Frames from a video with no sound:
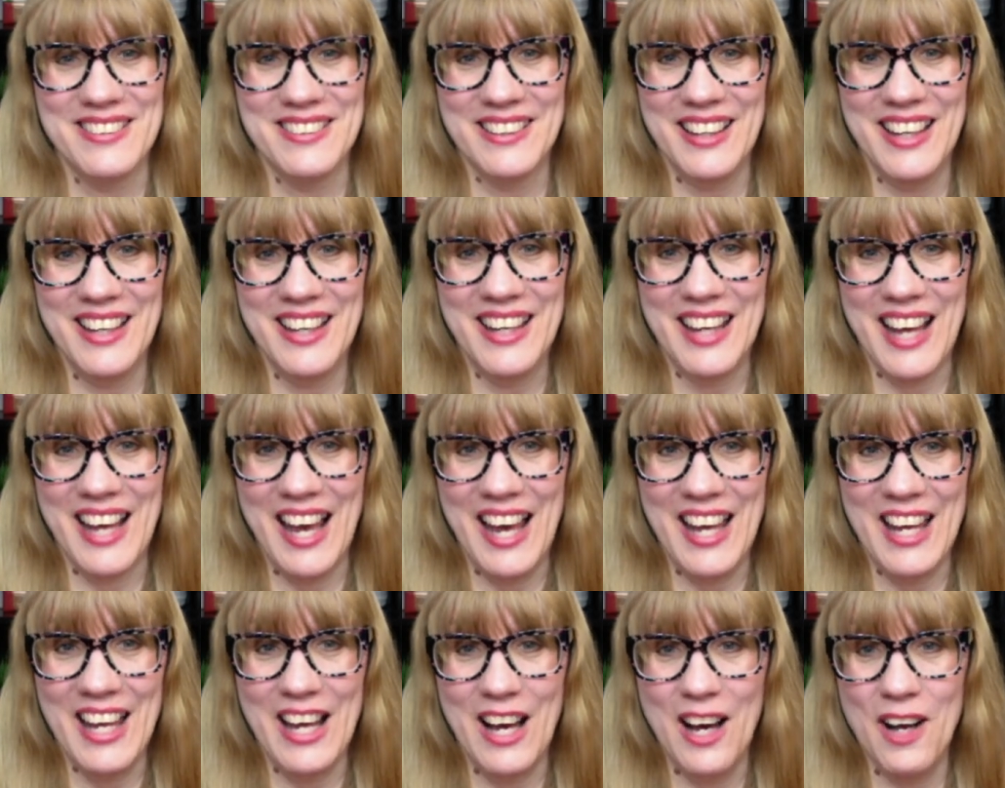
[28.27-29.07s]
Like
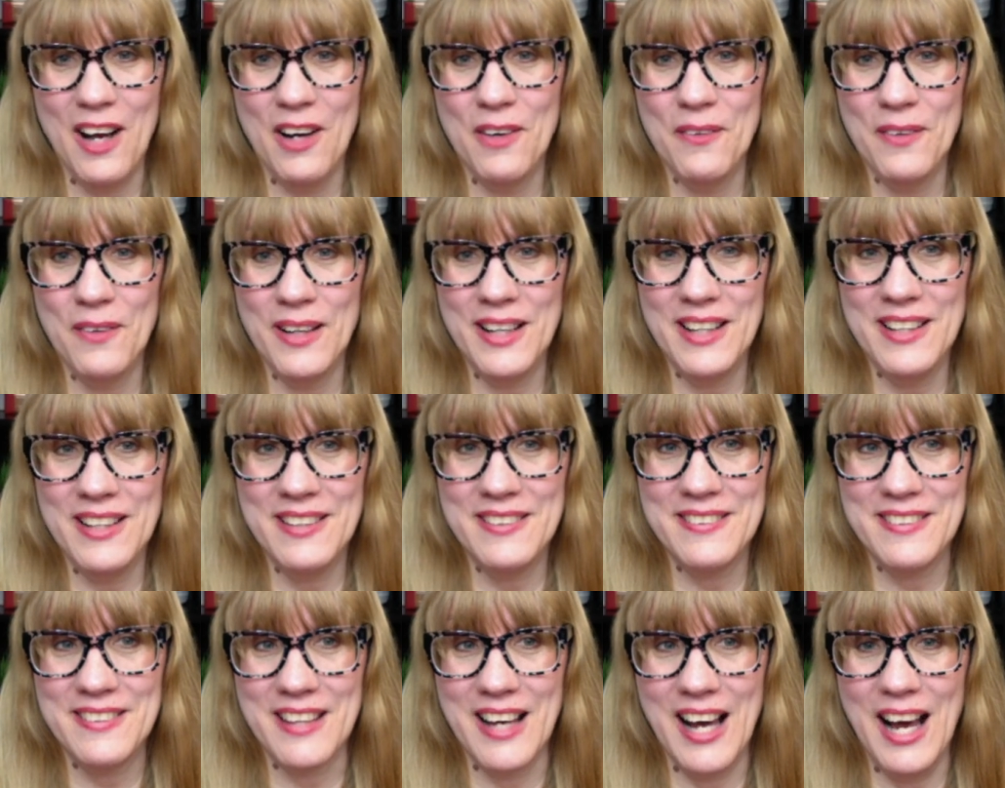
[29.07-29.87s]
I
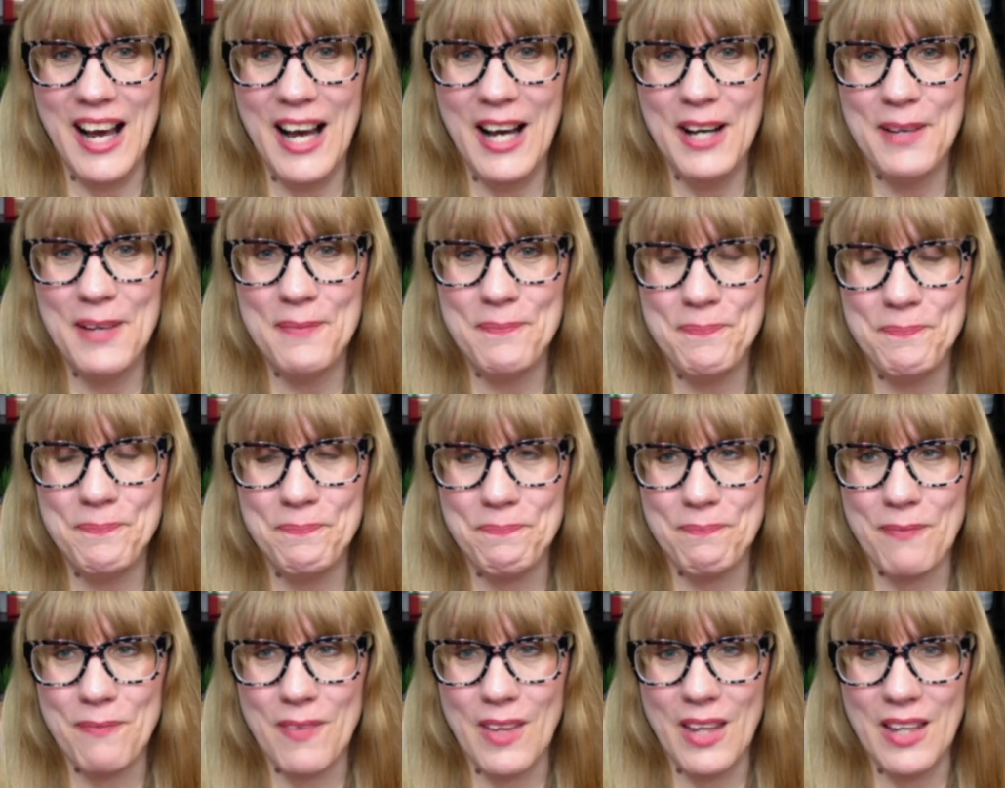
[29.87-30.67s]
always um